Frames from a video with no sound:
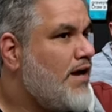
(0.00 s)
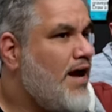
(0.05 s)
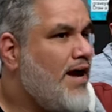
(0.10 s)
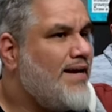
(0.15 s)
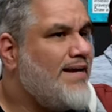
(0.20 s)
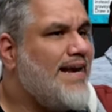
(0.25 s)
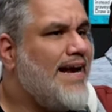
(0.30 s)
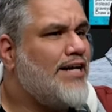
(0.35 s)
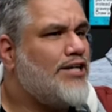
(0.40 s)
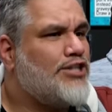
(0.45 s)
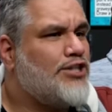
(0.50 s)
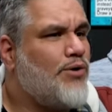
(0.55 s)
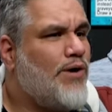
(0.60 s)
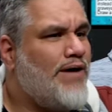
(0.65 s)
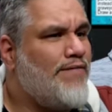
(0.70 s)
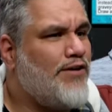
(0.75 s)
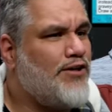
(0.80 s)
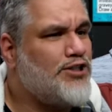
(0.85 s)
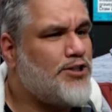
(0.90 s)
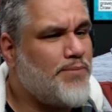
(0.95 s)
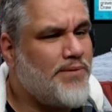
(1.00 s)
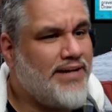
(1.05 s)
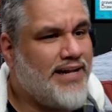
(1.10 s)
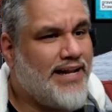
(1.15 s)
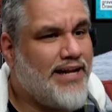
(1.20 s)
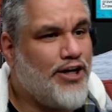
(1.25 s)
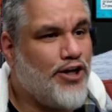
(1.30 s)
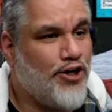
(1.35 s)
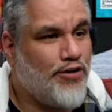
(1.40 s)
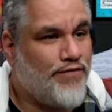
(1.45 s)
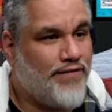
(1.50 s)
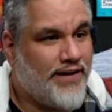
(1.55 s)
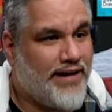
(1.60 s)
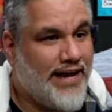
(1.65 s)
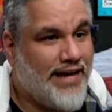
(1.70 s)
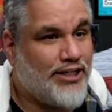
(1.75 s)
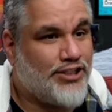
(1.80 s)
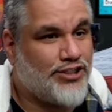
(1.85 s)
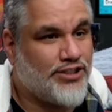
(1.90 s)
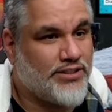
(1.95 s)
Yeah, so I've also been getting
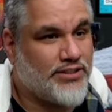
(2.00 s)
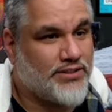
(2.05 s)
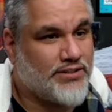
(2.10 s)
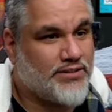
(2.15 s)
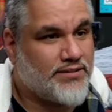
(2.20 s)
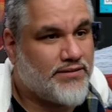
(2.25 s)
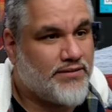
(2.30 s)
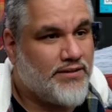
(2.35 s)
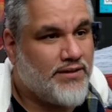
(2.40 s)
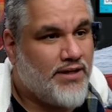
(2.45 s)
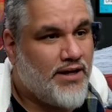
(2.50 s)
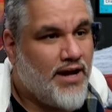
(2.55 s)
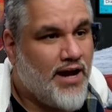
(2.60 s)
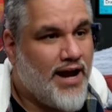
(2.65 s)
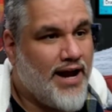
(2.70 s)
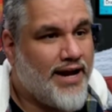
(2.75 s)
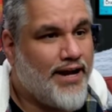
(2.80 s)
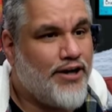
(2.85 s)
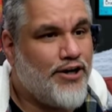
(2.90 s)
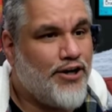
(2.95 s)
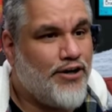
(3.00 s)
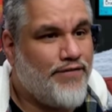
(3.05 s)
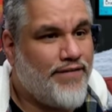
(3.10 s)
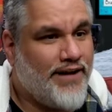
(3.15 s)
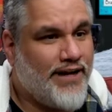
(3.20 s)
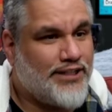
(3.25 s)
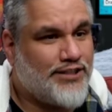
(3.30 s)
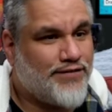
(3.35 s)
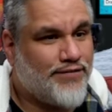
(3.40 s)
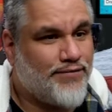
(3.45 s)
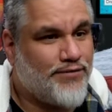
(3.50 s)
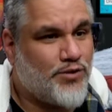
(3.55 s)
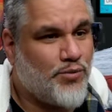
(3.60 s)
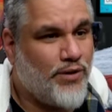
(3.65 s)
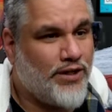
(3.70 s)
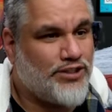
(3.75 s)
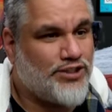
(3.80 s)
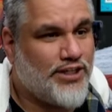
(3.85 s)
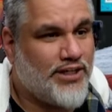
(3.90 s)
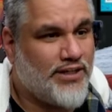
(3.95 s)
notifications. I got a notification from
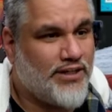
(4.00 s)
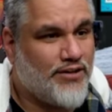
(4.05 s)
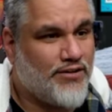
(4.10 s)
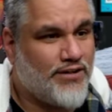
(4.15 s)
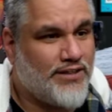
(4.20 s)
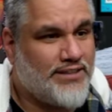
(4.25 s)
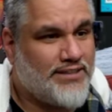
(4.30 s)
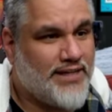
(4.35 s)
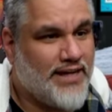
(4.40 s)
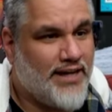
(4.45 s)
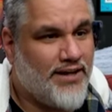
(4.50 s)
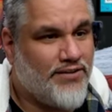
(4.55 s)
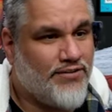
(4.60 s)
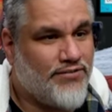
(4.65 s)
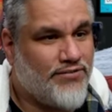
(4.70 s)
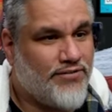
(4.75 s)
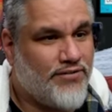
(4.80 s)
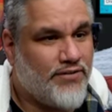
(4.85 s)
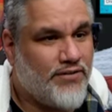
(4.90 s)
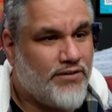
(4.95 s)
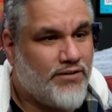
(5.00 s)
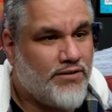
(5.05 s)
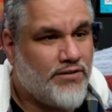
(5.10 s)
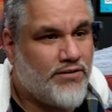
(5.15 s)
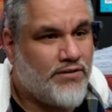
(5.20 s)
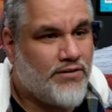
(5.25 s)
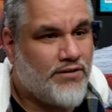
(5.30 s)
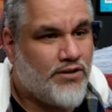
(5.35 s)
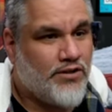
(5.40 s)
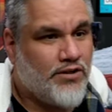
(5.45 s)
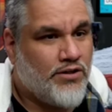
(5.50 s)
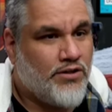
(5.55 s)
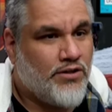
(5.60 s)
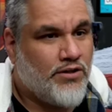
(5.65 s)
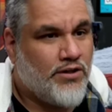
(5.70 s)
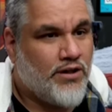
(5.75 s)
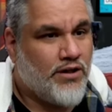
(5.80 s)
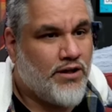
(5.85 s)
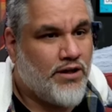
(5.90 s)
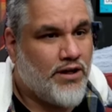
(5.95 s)
Twitch, and it literally says,
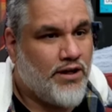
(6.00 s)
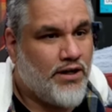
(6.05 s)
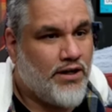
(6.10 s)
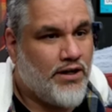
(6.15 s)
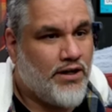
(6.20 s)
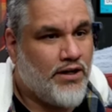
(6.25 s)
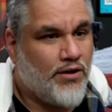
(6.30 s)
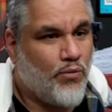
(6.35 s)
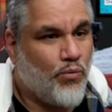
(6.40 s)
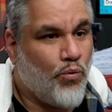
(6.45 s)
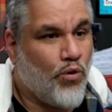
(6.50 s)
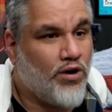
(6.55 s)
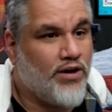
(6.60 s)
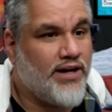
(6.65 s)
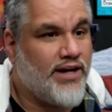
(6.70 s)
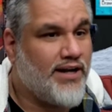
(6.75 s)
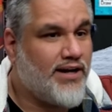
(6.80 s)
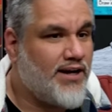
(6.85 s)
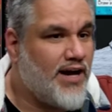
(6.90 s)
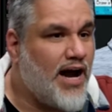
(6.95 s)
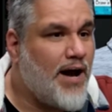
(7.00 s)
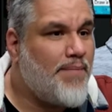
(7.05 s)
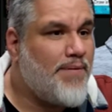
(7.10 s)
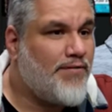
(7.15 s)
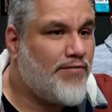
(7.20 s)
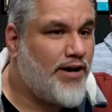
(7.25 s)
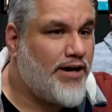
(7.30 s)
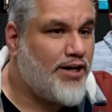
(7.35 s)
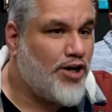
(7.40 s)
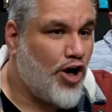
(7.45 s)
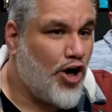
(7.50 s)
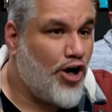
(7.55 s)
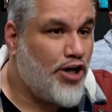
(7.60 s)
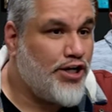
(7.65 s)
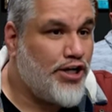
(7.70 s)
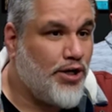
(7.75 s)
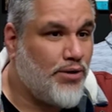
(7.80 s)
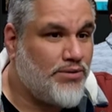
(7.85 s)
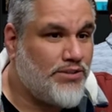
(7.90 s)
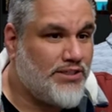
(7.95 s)
uh, warning, copyright
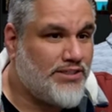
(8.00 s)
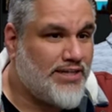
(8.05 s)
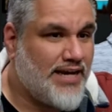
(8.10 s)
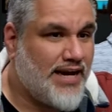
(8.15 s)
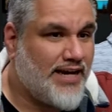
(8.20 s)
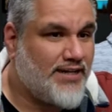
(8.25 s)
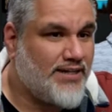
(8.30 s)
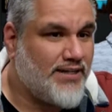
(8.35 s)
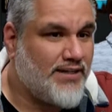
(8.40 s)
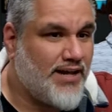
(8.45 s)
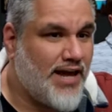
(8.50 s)
audio detected.